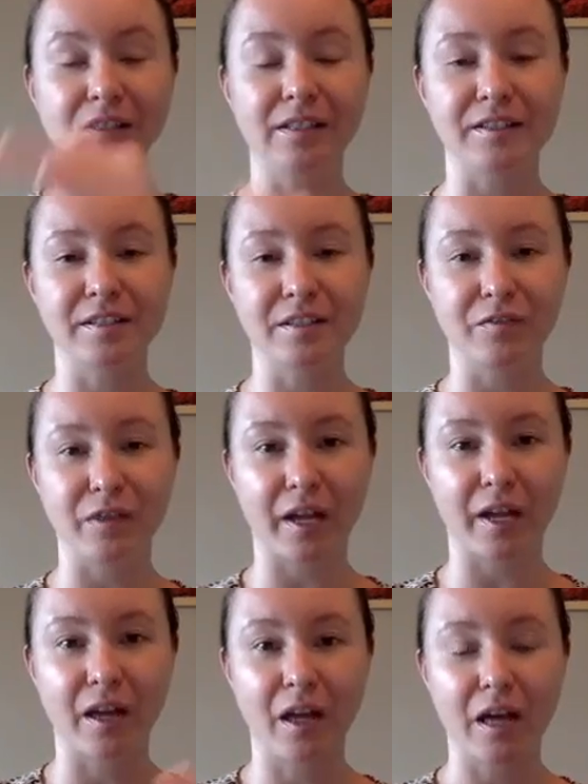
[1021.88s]
a list of
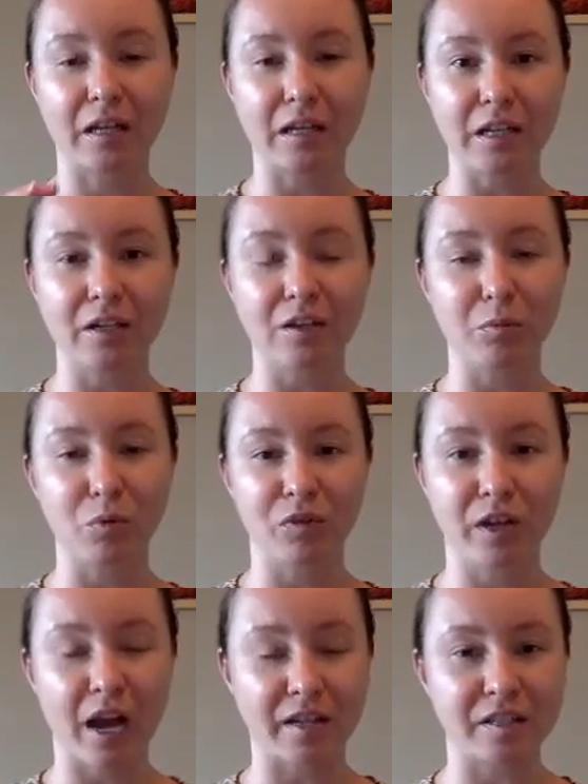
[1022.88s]
like needle
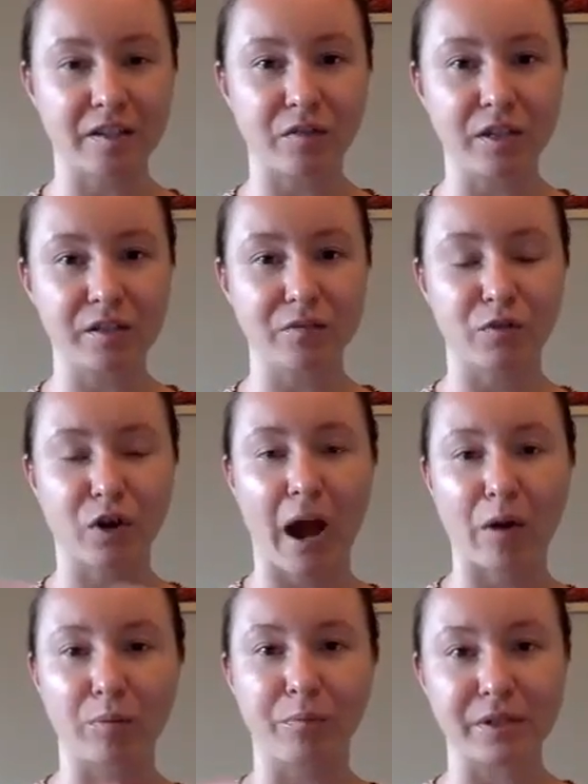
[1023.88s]
moving activities for
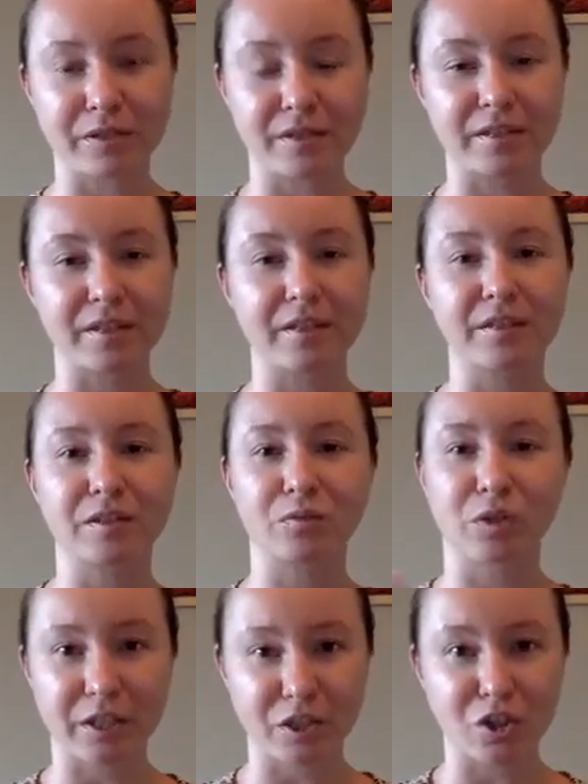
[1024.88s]
our businesses and
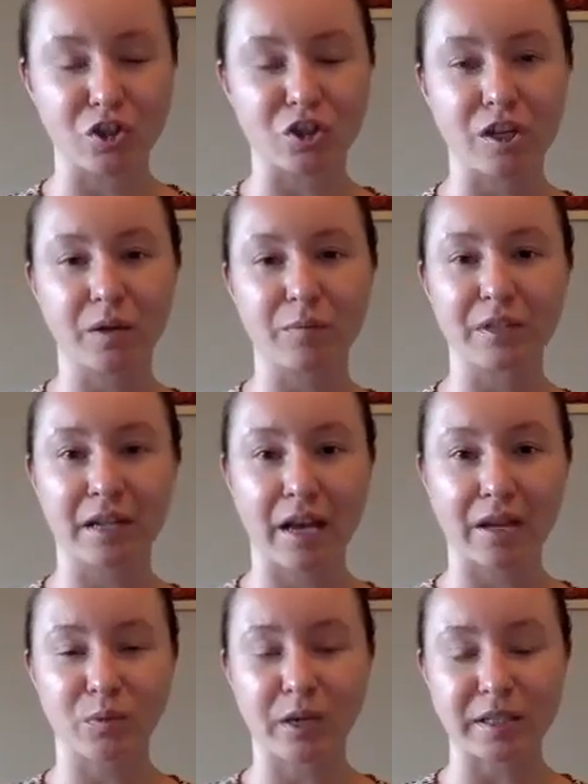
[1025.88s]
relationships and
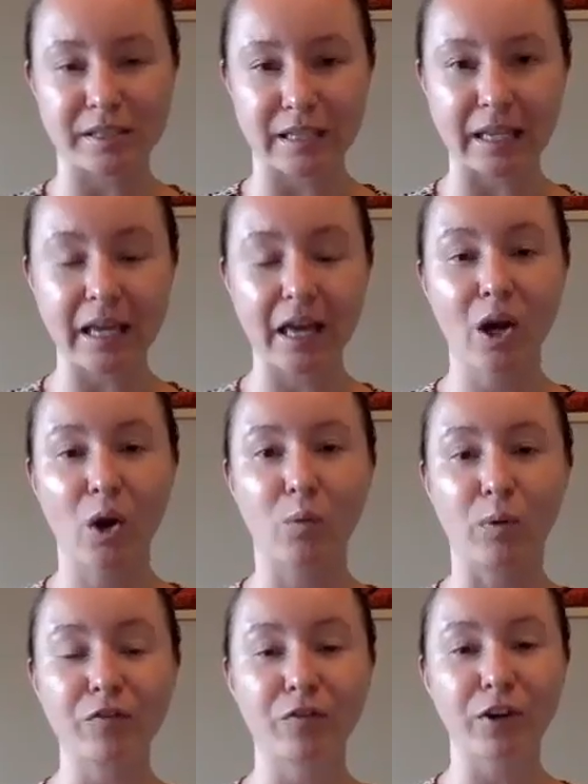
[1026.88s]
XYZ.
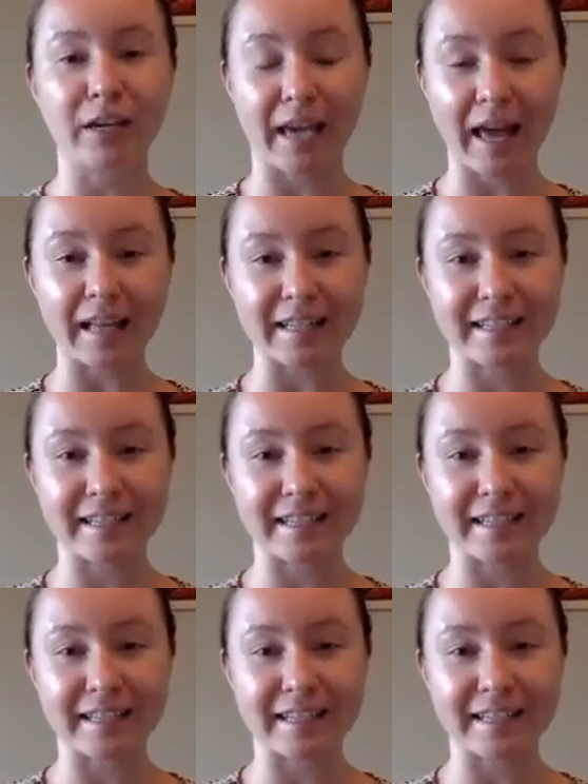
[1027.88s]
We forget.